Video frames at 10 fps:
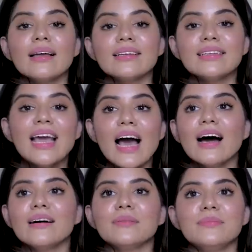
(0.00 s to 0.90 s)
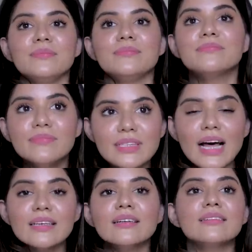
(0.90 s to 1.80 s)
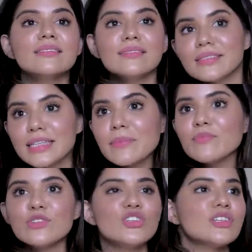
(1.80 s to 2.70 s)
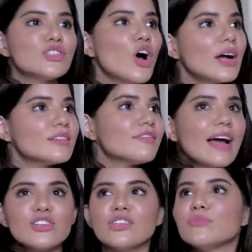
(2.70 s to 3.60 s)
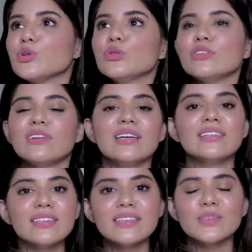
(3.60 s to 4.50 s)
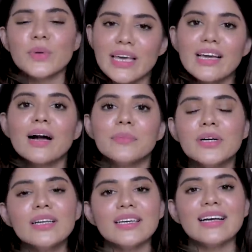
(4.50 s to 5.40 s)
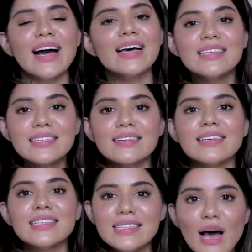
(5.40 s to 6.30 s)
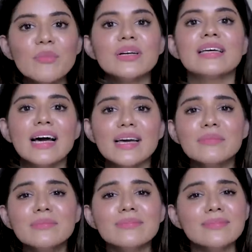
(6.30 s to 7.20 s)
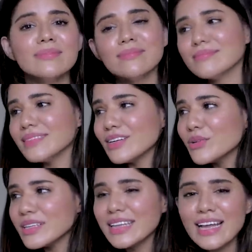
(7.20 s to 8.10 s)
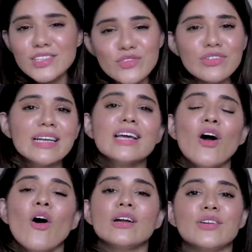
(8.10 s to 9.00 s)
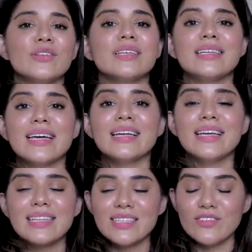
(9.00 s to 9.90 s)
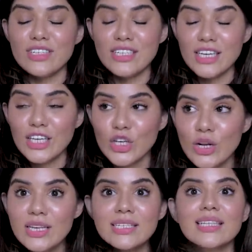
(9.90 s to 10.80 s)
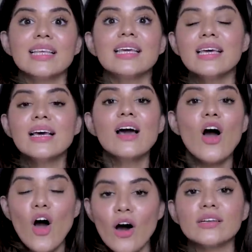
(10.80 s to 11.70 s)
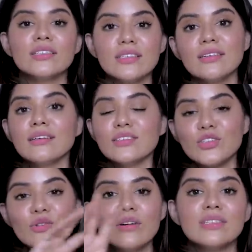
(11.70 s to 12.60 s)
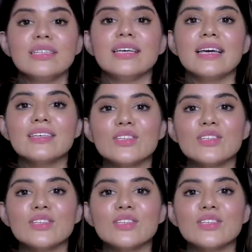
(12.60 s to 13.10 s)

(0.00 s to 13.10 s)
And yeah, another tip which is not fashion beauty related is waking up early, guys. It's summertime. It gets really hot during the day. It gets ridiculously hot throughout the day.